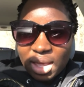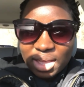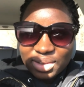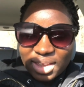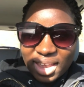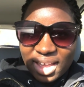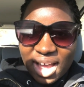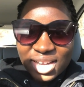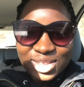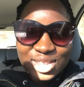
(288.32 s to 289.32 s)
Okay
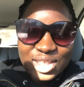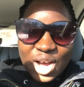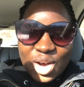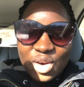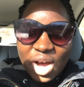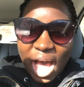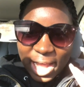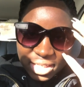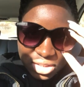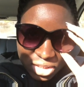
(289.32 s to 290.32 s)
guys, so
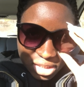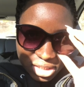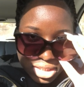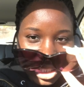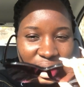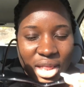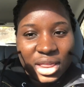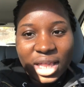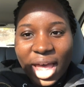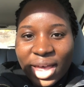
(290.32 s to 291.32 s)
I just
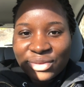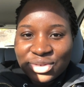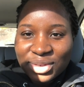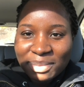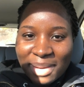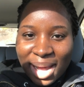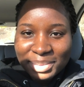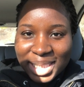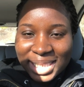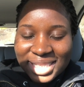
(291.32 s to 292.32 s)
left
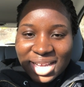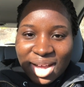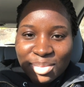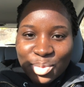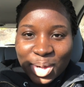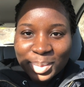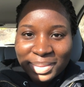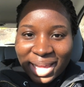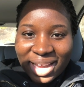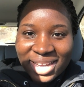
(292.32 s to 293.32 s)
mommy's
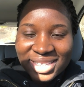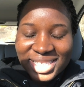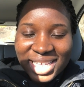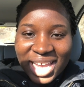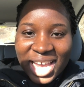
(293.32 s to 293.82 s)
workplace.